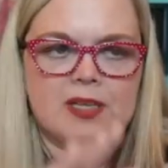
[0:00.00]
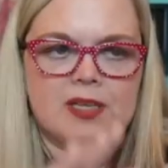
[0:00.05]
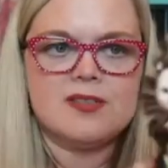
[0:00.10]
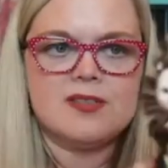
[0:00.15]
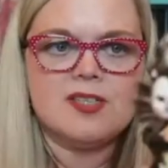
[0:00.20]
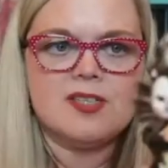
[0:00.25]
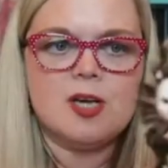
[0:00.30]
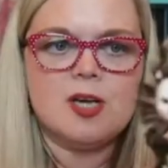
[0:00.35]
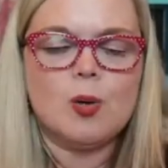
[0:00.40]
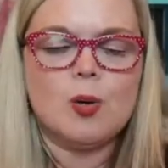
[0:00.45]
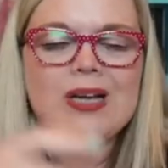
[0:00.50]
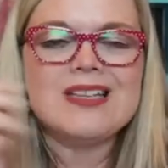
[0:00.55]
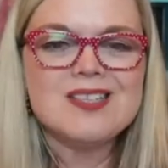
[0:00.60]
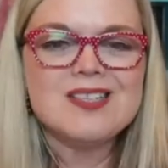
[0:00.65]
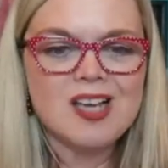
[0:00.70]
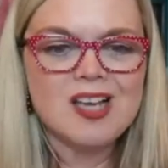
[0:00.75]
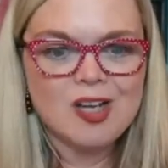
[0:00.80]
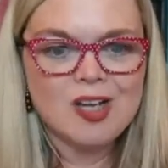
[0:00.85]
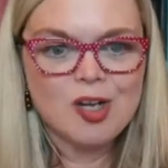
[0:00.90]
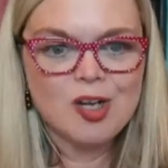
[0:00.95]
So it's
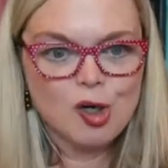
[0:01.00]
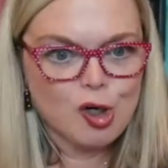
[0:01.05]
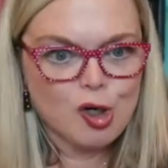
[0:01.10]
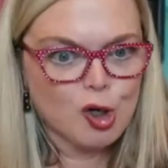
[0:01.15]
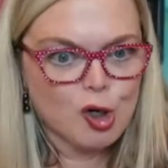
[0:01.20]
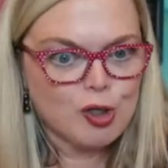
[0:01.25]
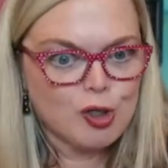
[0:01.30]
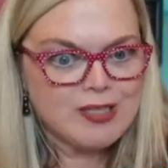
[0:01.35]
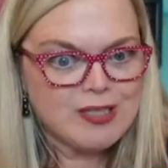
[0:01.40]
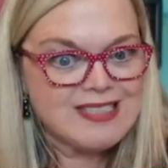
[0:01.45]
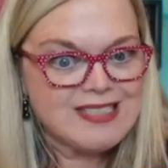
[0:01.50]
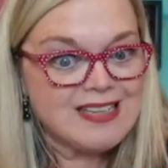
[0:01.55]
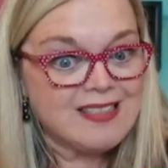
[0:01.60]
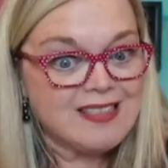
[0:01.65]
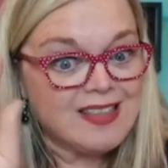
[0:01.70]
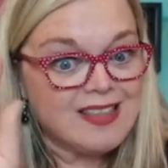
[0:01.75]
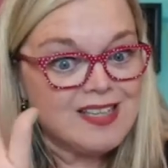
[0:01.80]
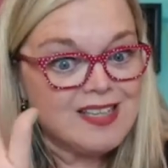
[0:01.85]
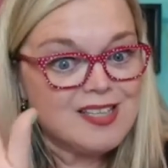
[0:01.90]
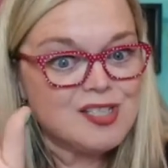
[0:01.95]
a courtesy
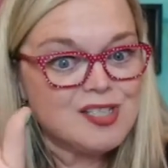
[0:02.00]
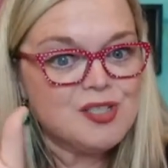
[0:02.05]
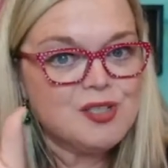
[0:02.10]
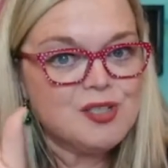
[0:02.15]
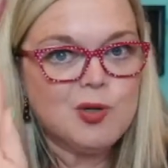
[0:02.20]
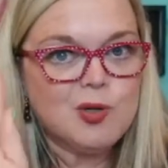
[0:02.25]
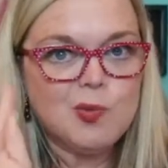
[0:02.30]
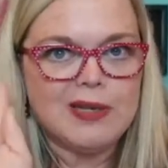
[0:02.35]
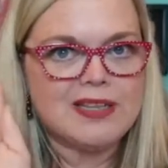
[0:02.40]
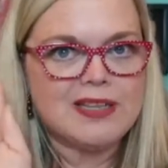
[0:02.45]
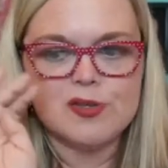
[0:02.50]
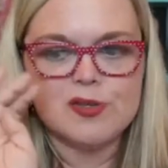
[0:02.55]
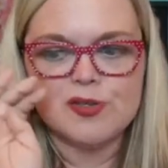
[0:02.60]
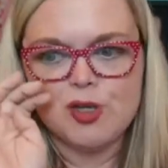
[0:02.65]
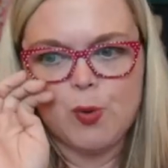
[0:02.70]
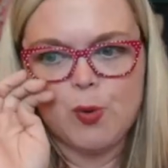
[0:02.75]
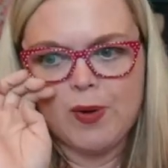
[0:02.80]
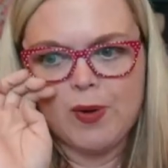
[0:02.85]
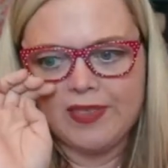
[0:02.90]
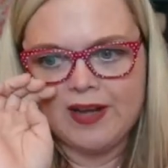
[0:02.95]
thing to do, but there's
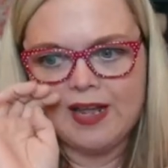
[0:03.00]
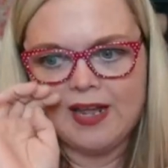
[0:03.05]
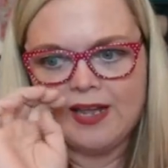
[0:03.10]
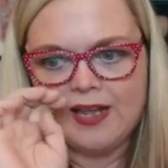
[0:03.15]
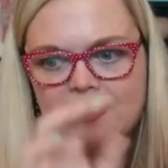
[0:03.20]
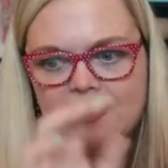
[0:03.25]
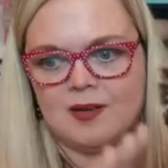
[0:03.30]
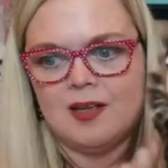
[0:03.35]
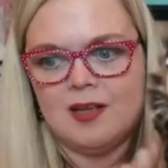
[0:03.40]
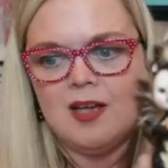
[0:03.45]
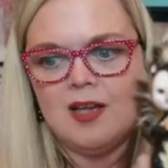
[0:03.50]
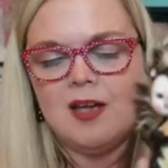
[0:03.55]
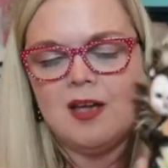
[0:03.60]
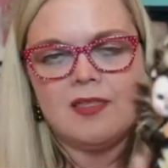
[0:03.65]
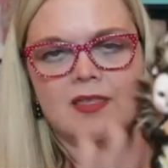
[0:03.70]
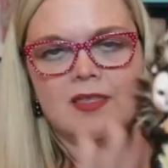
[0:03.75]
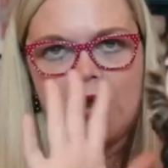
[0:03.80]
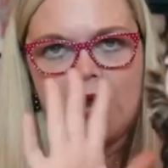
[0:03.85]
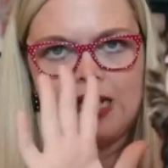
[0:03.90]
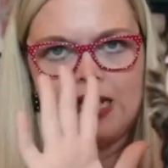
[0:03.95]
no way that I can
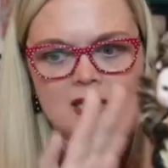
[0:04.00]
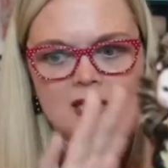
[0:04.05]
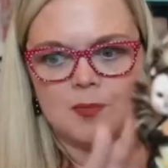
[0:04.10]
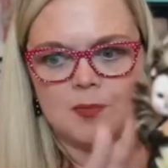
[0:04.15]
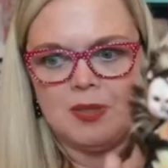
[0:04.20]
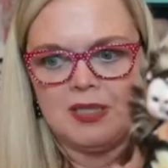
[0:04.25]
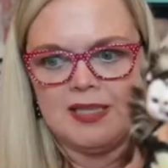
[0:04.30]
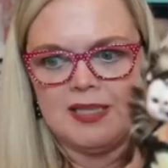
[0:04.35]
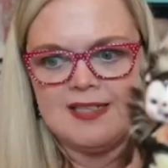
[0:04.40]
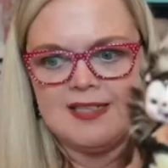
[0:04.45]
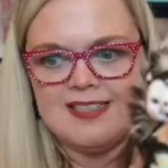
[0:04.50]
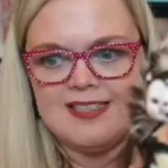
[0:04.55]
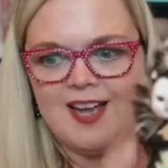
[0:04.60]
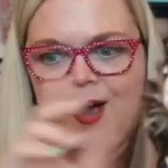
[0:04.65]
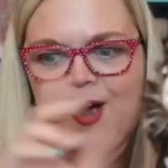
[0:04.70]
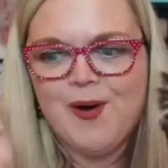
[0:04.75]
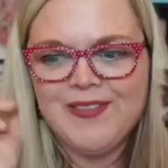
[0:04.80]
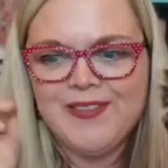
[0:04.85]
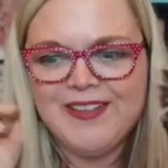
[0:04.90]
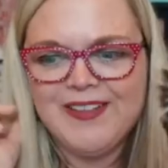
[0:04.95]
that I can police it.
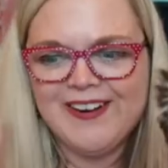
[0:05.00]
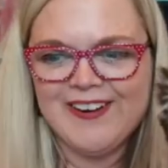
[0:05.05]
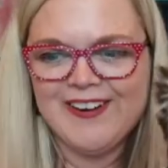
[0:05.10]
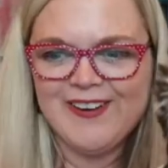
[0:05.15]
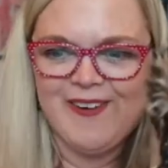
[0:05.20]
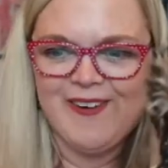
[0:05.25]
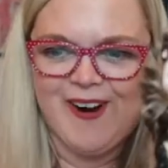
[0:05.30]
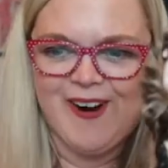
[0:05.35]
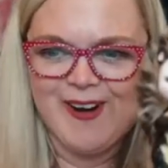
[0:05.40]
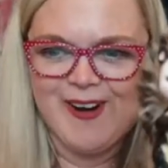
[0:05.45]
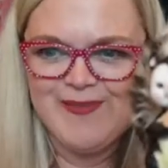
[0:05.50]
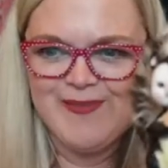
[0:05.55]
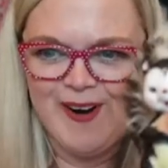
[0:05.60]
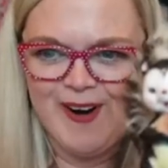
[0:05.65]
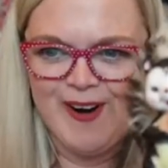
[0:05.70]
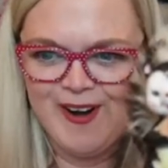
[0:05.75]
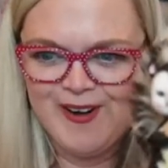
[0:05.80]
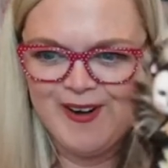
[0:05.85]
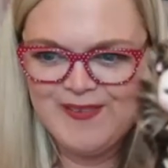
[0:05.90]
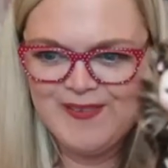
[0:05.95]
Oh, there you are,
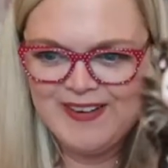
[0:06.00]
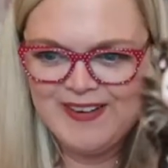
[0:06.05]
Barb.